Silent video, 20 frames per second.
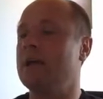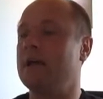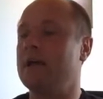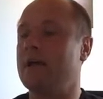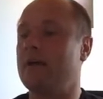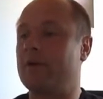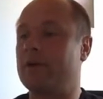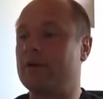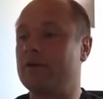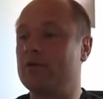
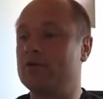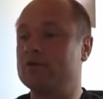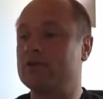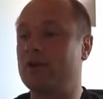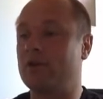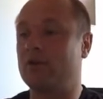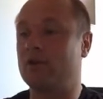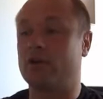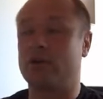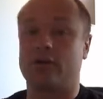Now we can
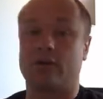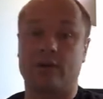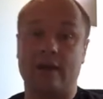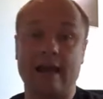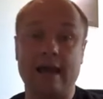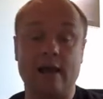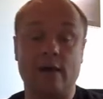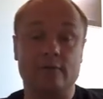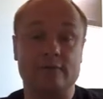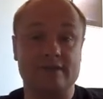also look at
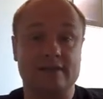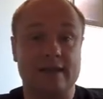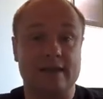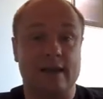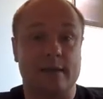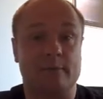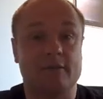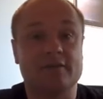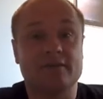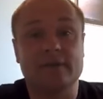clouds in the
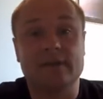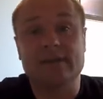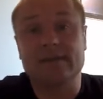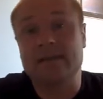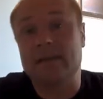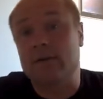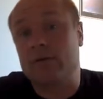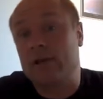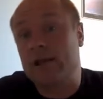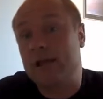atmospheres.
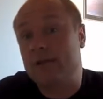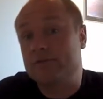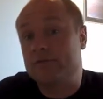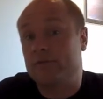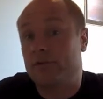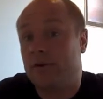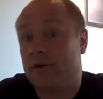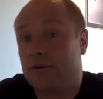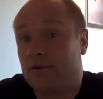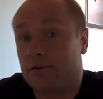Now clouds
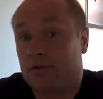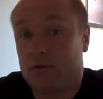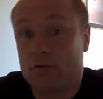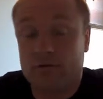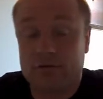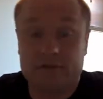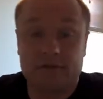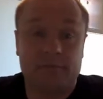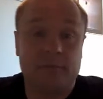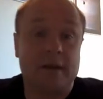on Earth of
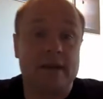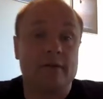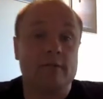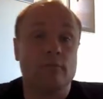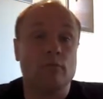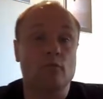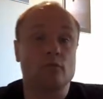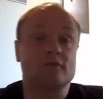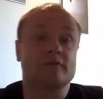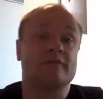course are made
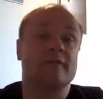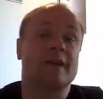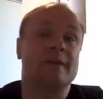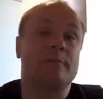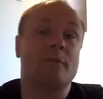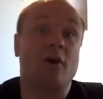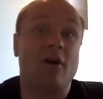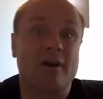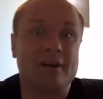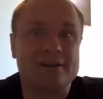of water
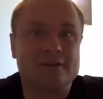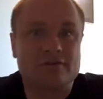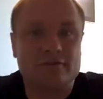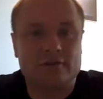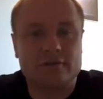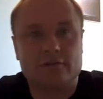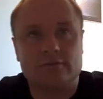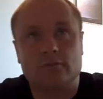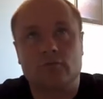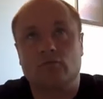vapour, ice
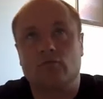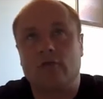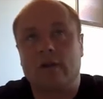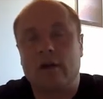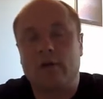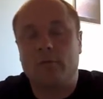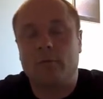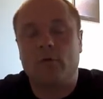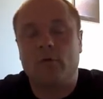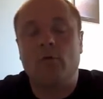crystal,
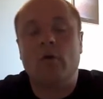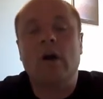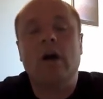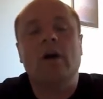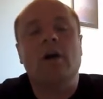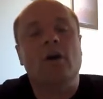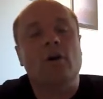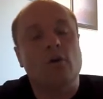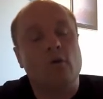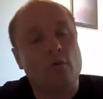graupel,
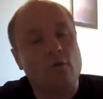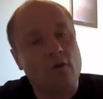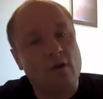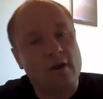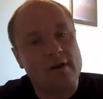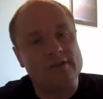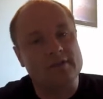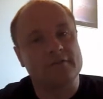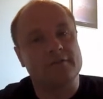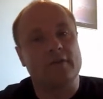all
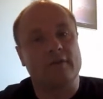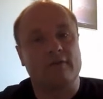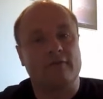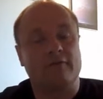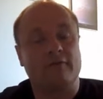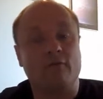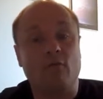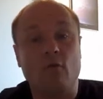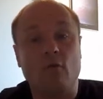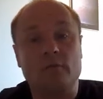kinds of
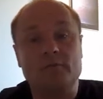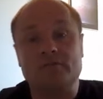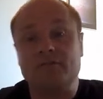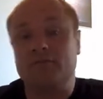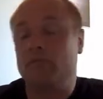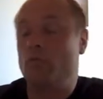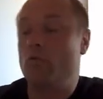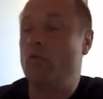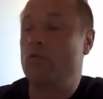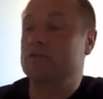forms
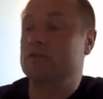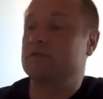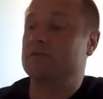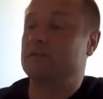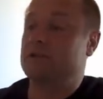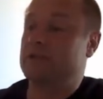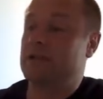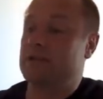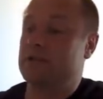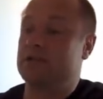of water
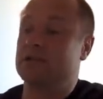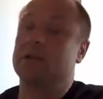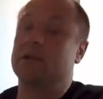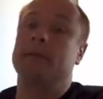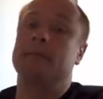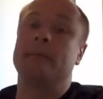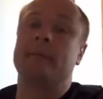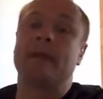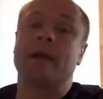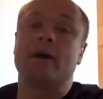
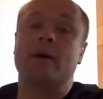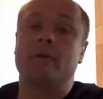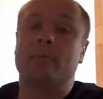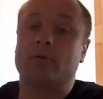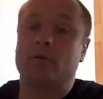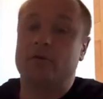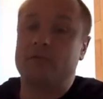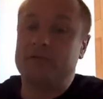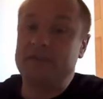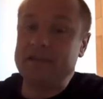essentially.
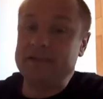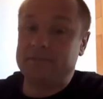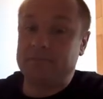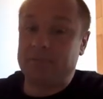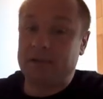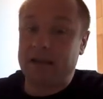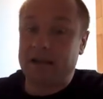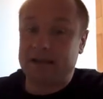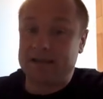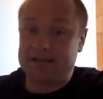But on these
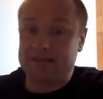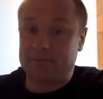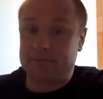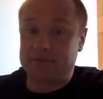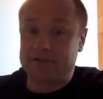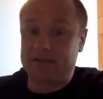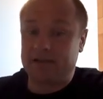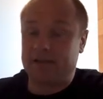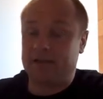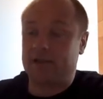planets in
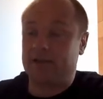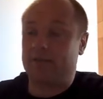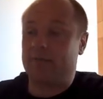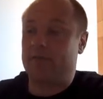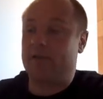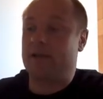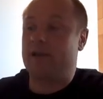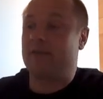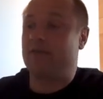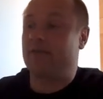particular
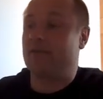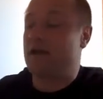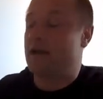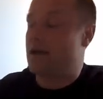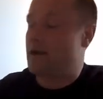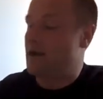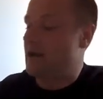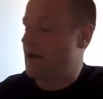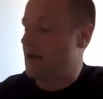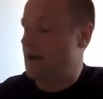we have
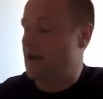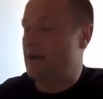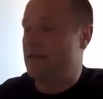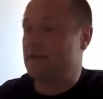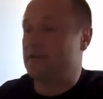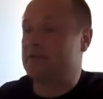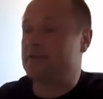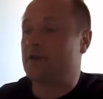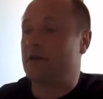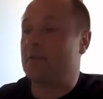
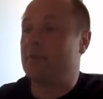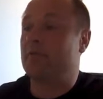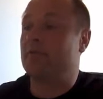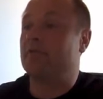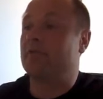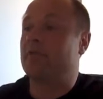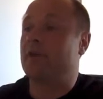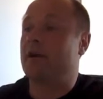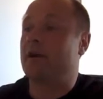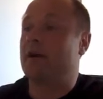the type
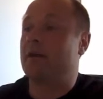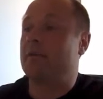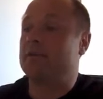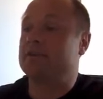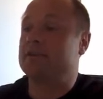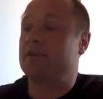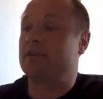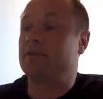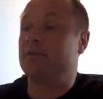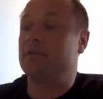of
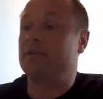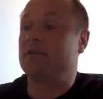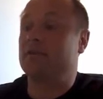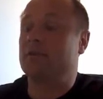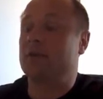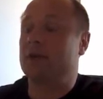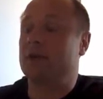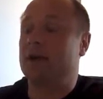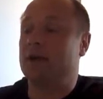materials